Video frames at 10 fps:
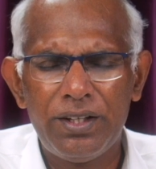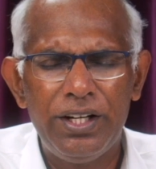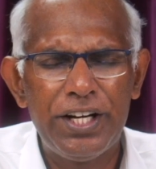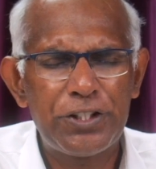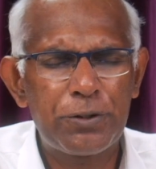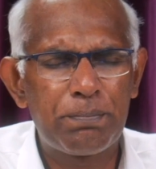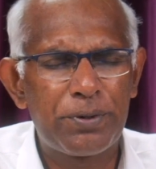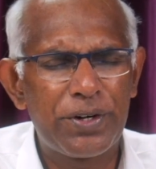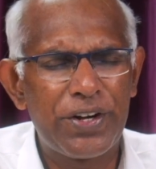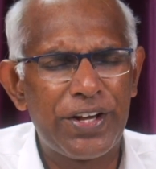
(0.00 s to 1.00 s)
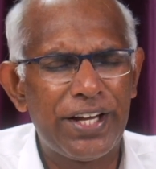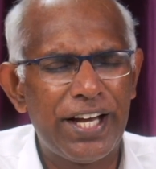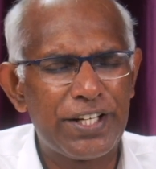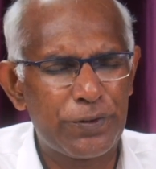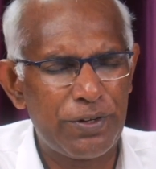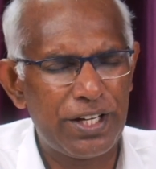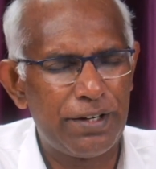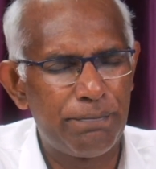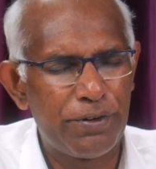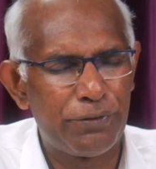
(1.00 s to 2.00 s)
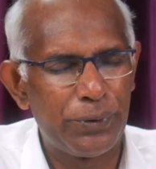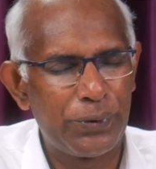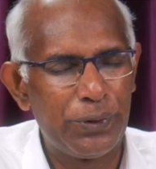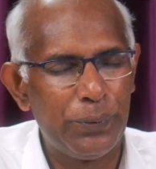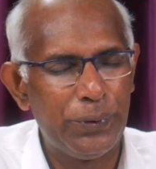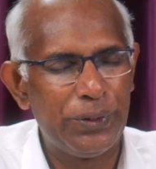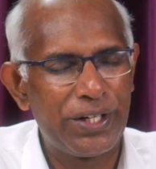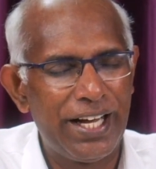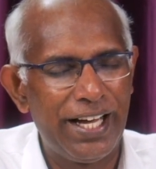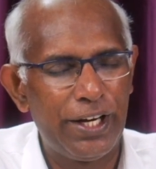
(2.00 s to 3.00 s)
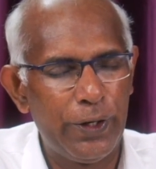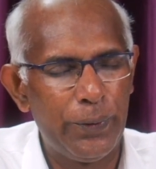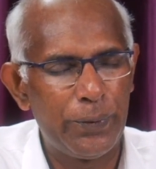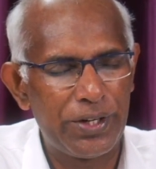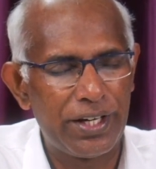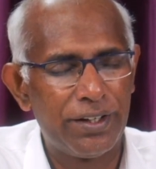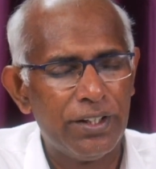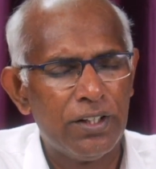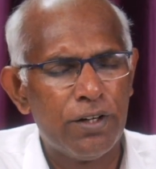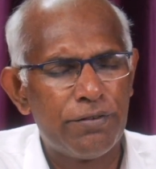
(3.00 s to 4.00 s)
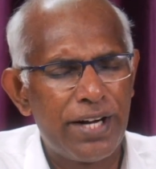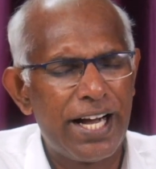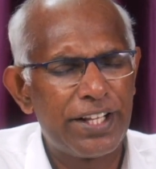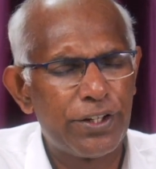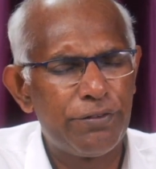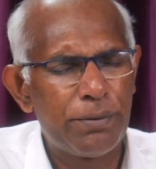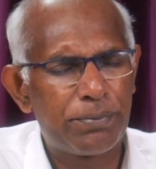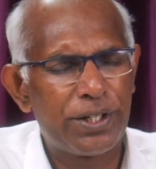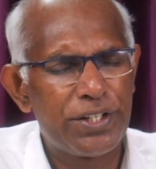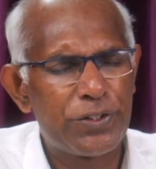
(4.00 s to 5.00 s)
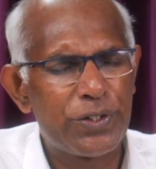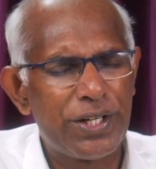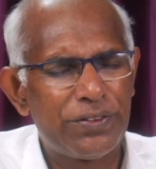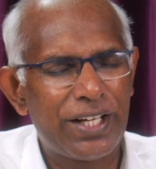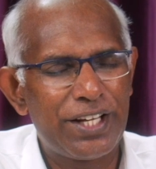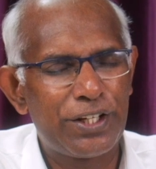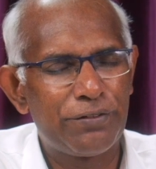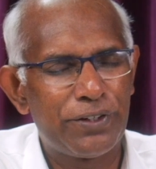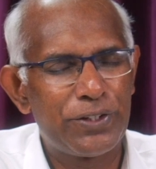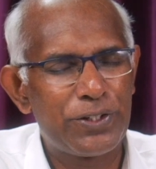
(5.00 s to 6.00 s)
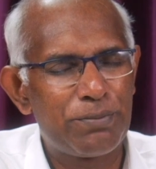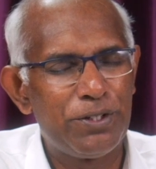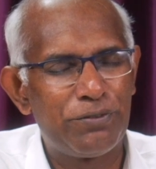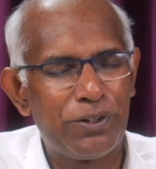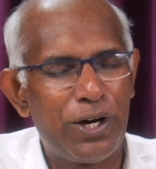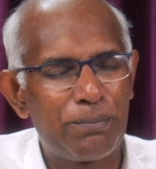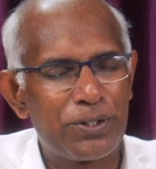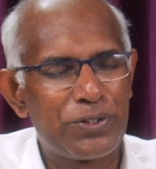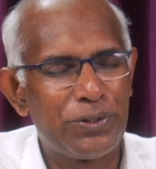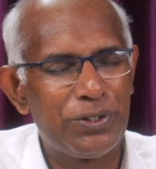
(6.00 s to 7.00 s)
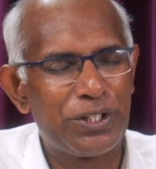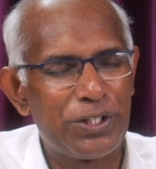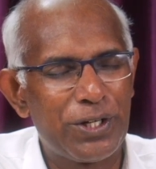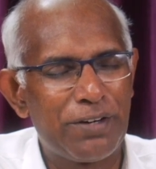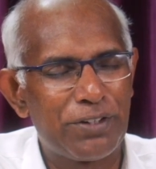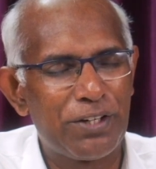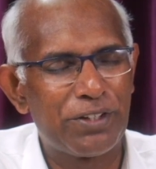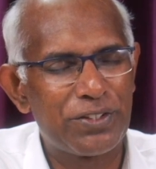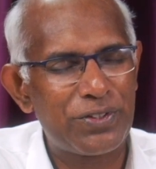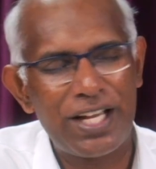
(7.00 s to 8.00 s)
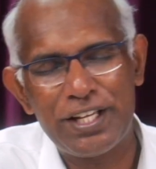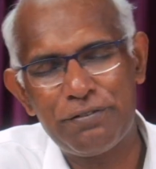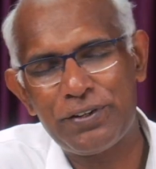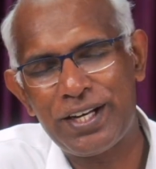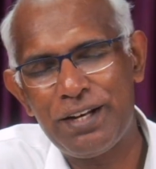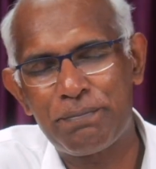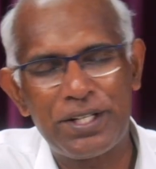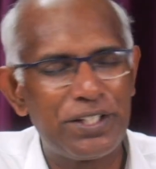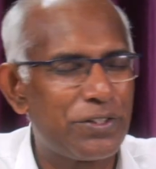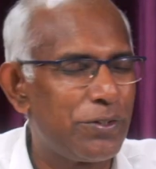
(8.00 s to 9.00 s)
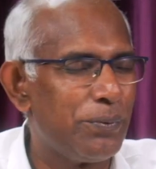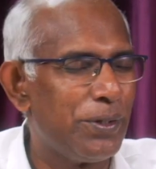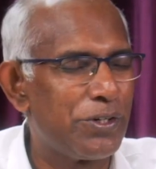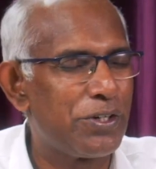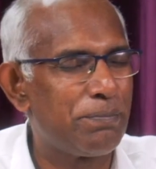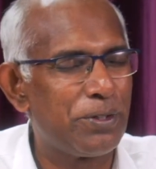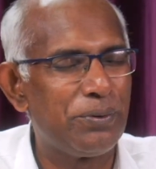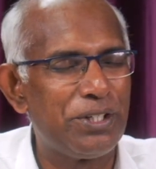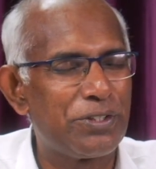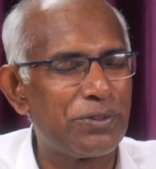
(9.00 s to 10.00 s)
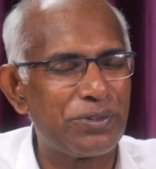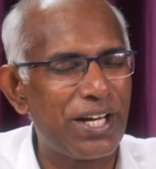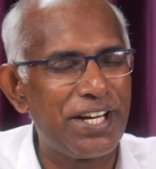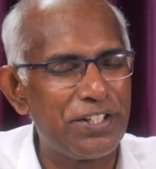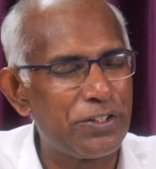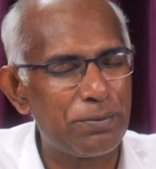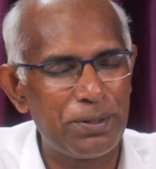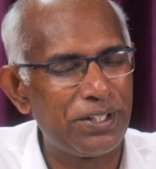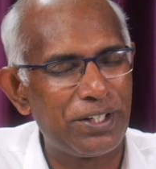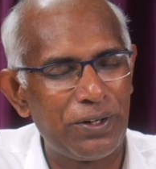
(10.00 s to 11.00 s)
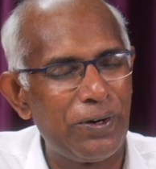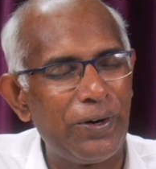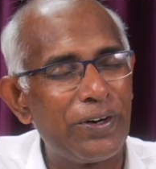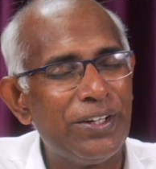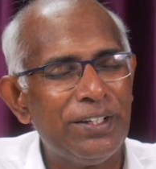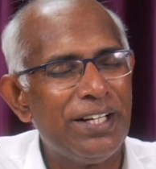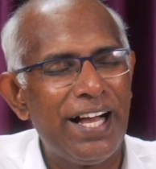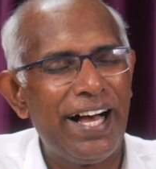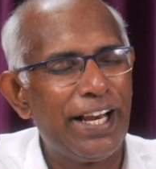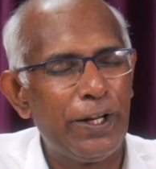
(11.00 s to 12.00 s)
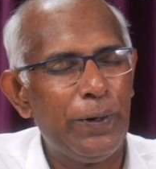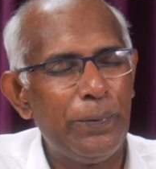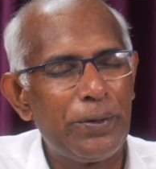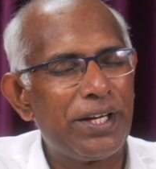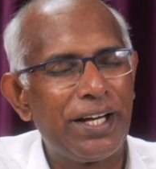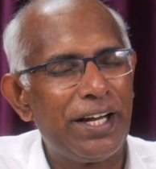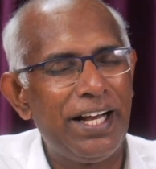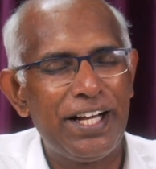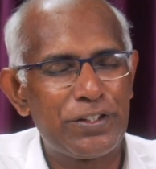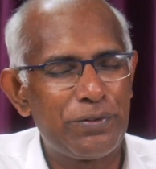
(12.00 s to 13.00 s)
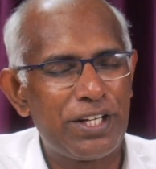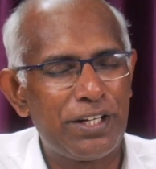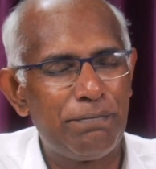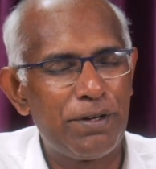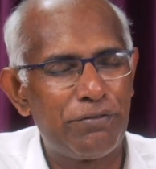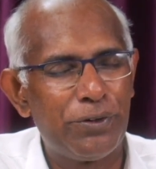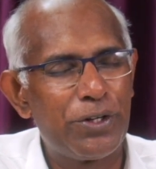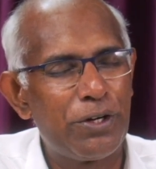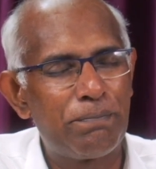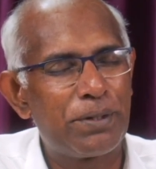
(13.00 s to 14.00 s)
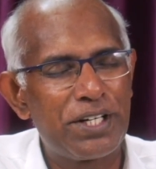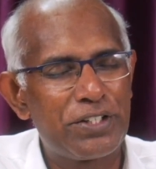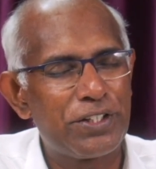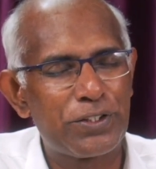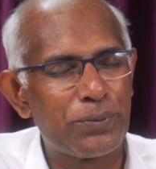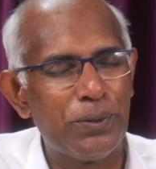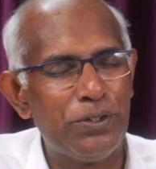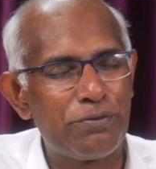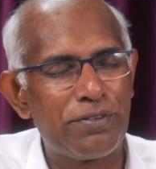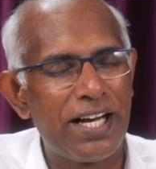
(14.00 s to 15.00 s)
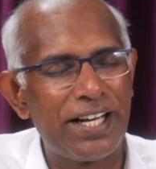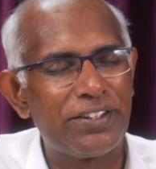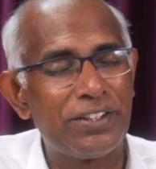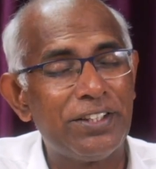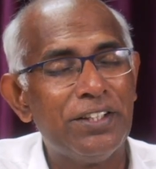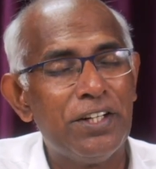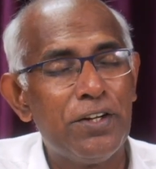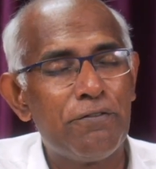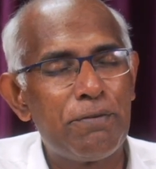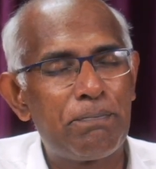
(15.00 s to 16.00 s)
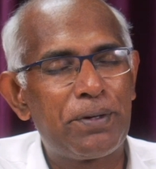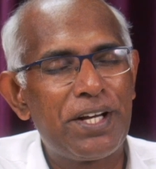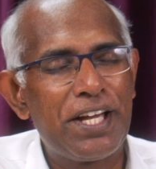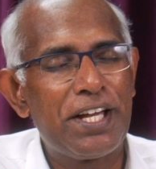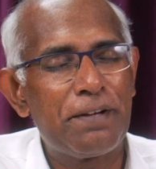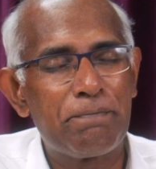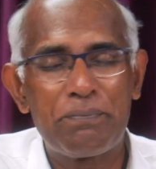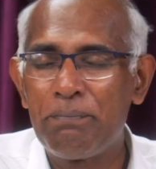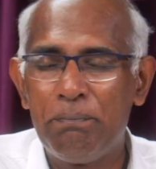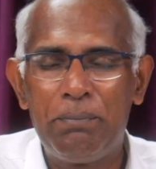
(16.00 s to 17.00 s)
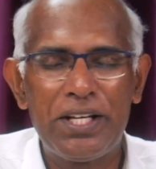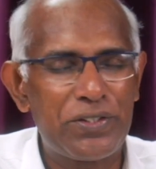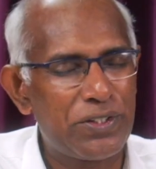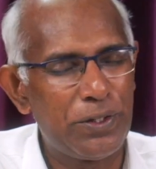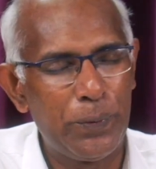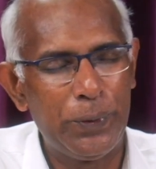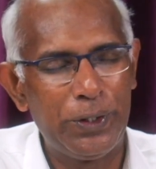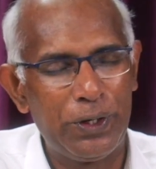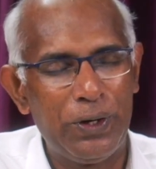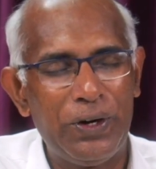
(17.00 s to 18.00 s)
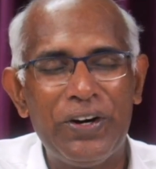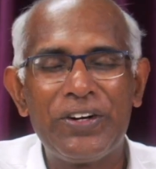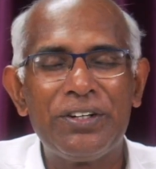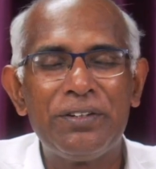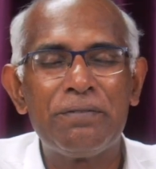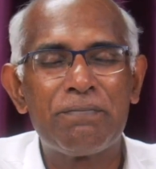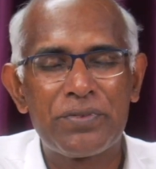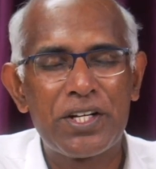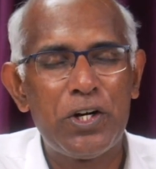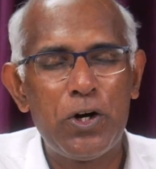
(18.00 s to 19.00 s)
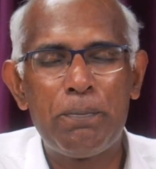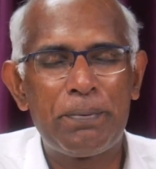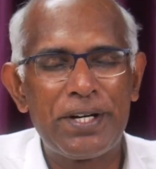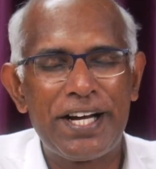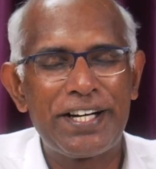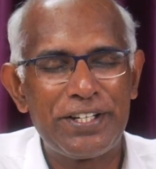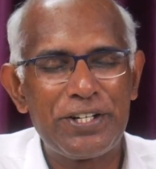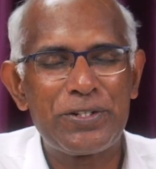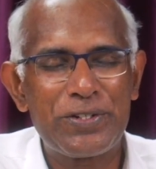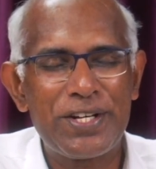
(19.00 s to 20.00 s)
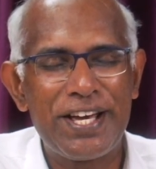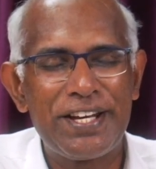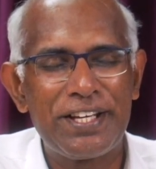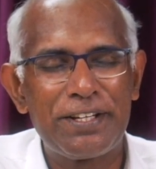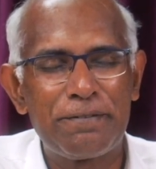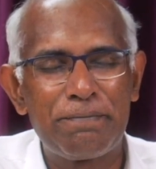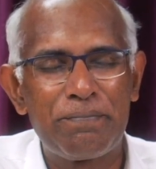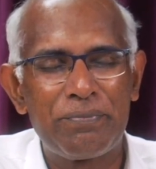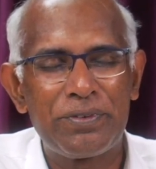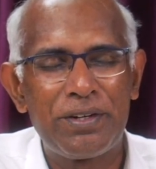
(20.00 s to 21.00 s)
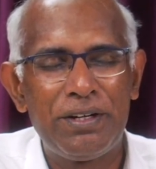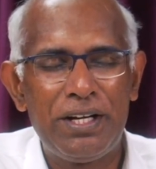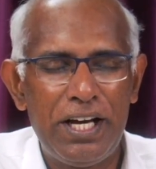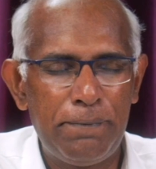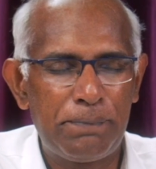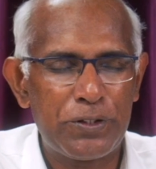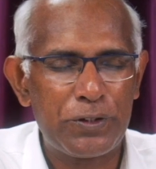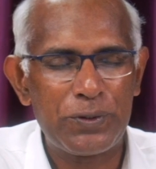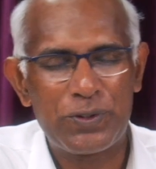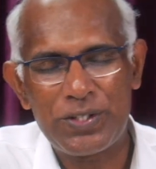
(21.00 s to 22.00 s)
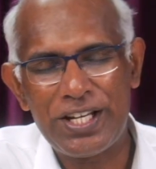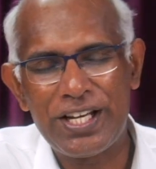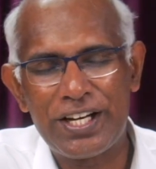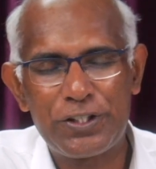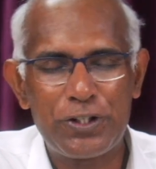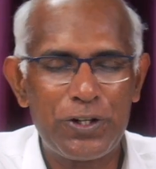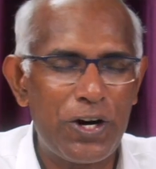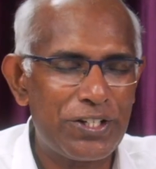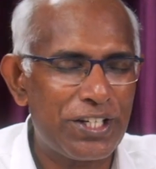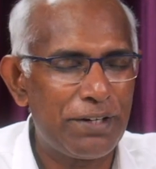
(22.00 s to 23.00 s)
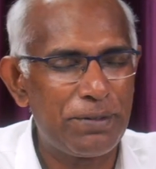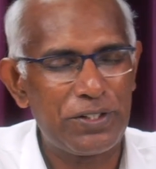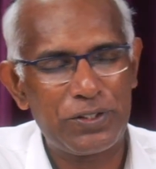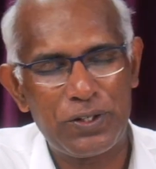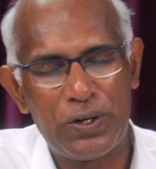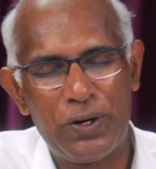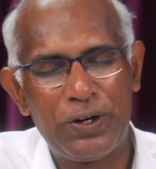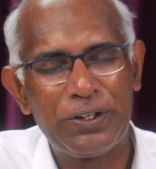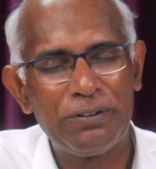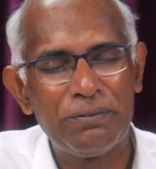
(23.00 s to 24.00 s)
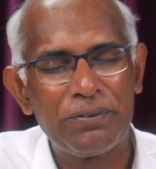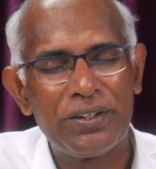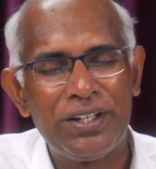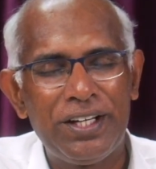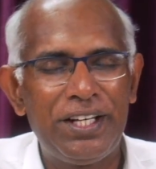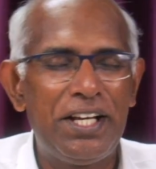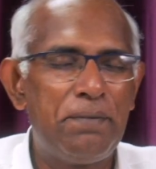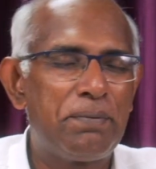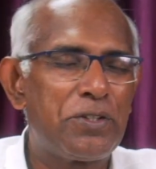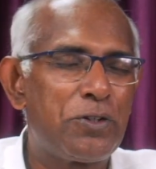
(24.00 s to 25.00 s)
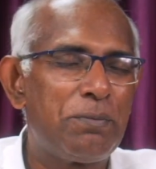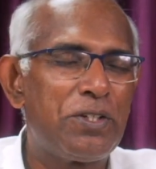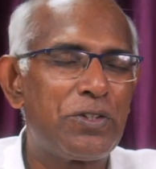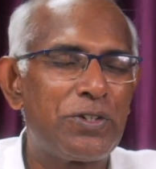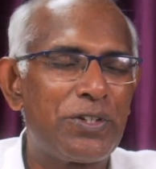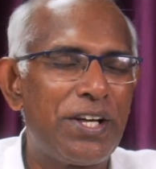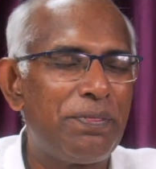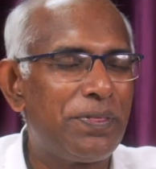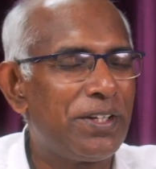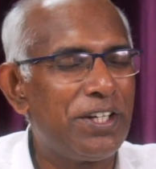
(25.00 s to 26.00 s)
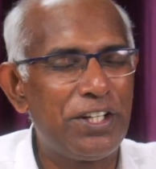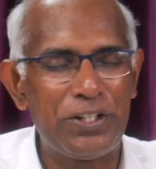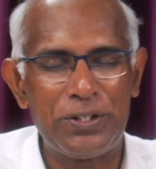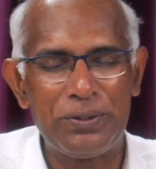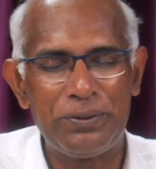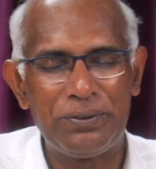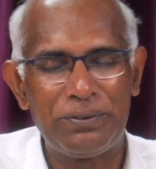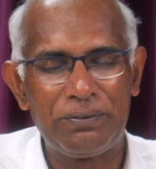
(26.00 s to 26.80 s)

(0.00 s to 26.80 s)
Let's pray as we come before the word. Hallelujah. Father, we praise you and thank you for this beautiful opportunity you have given us. Thank you for helping us to worship you in truth and in spirit, Lord. Hallelujah. As we come before your precious word, Father, we pray, bless the word, Lord. Open our understanding. Help us to see our shortcomings, Lord, and help us to be strengthened in you.